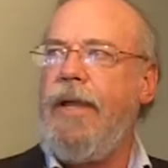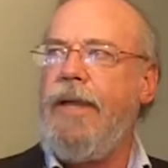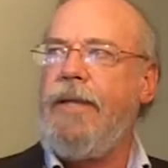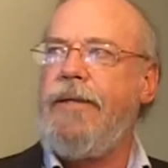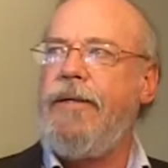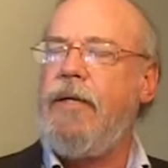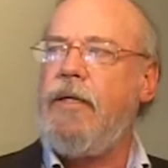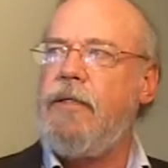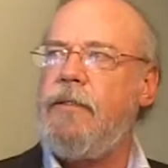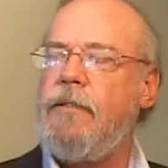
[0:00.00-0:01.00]
And
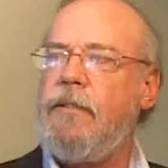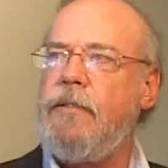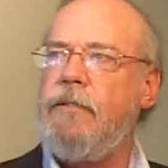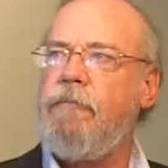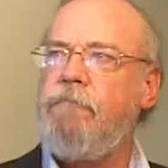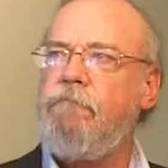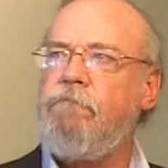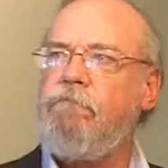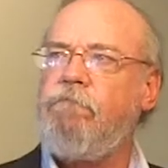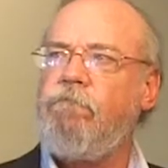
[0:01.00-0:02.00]
a
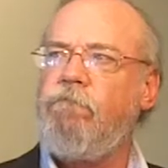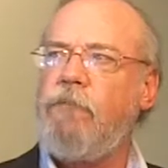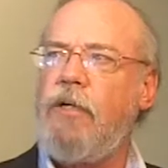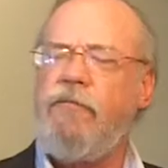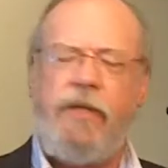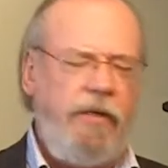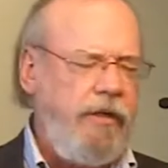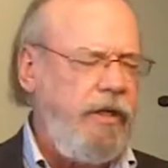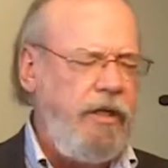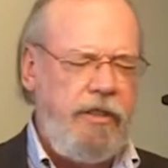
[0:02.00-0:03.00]

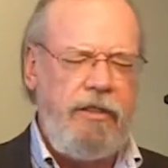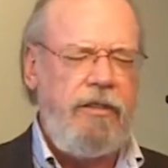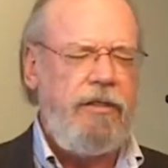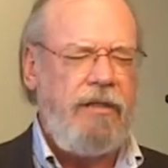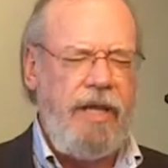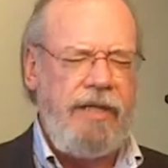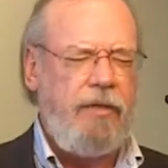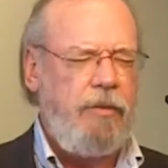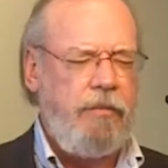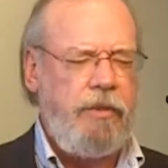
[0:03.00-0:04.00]
very
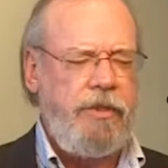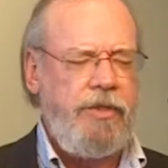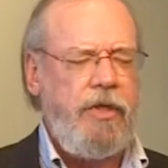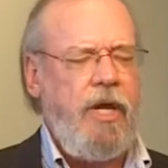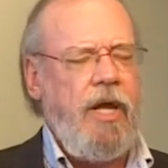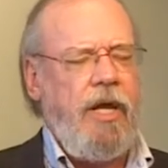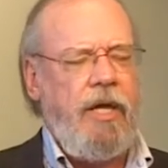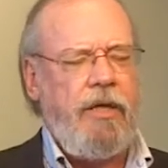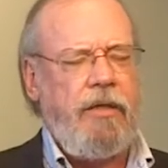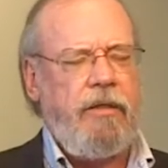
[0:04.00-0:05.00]
unlikable person.
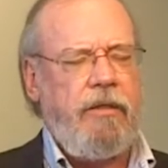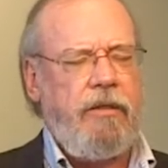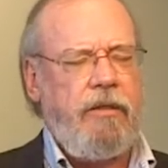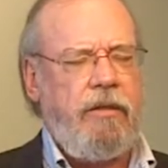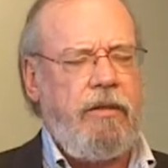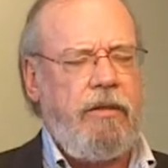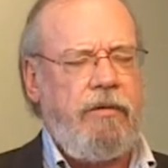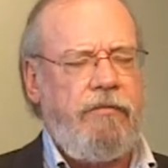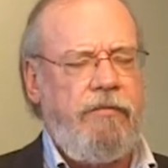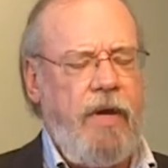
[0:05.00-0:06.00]
And
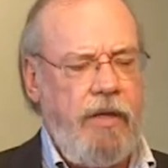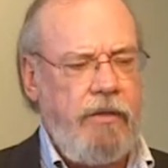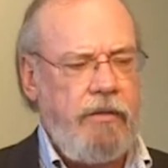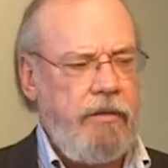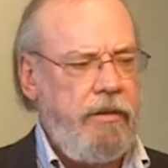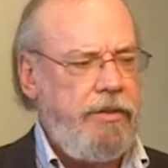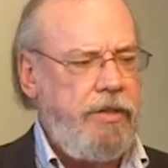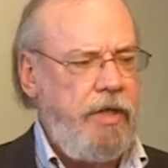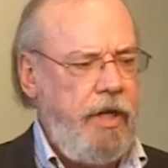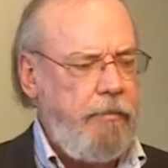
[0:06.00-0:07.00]
her father
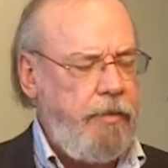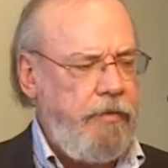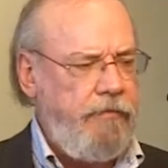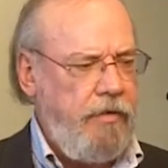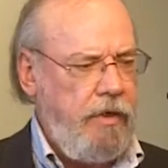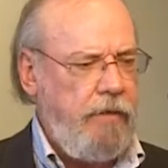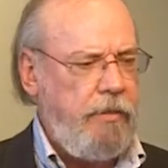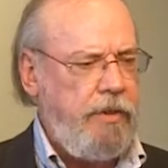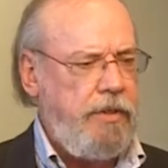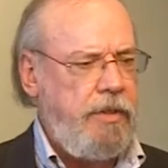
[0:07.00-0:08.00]
escaped the
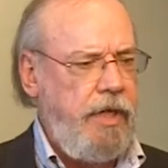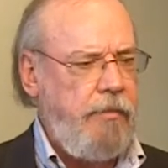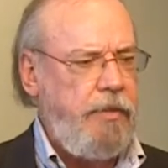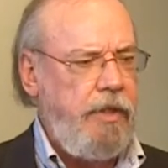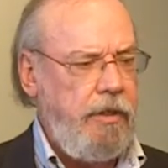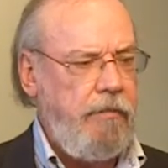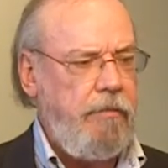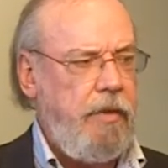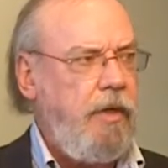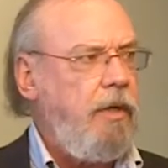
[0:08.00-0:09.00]
farm and escaped
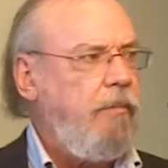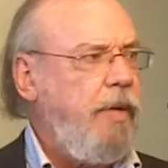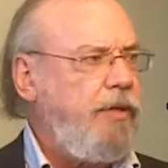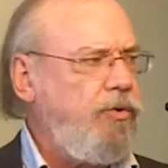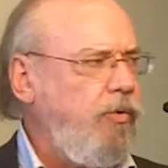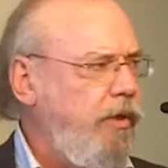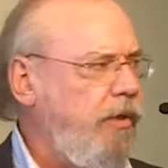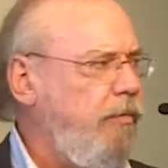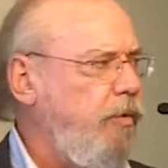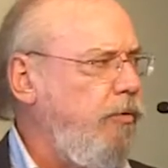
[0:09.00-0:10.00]
him by
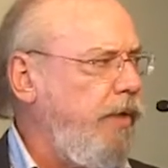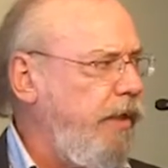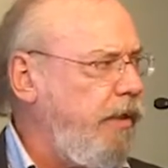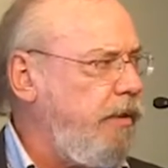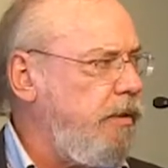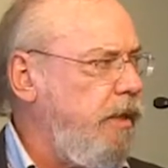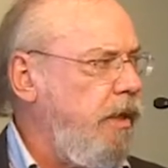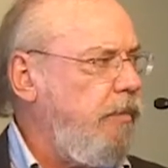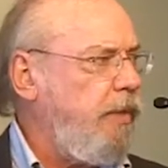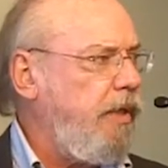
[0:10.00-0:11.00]
joining the Marines
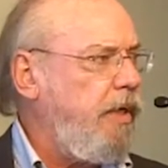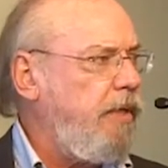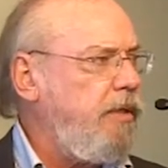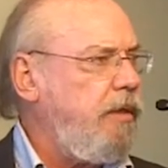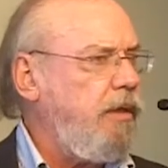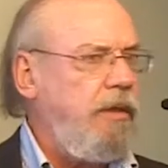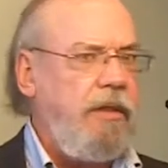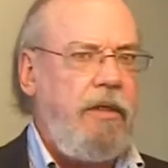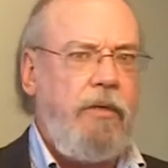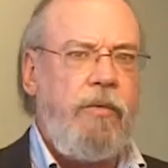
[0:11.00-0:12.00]
because
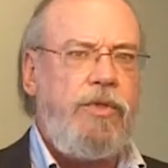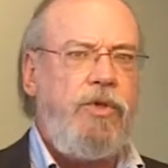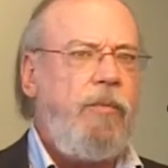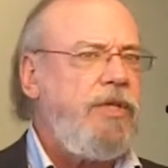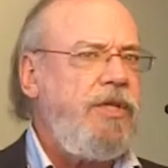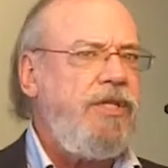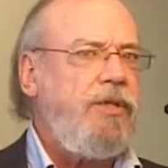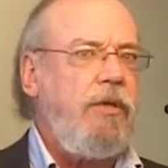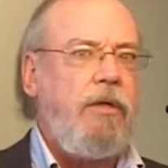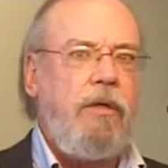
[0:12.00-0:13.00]
it was so much
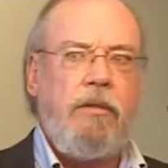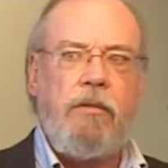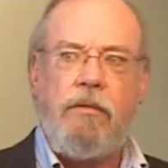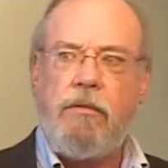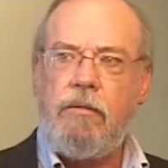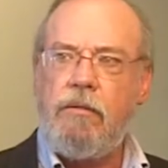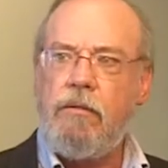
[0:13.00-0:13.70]
easier. It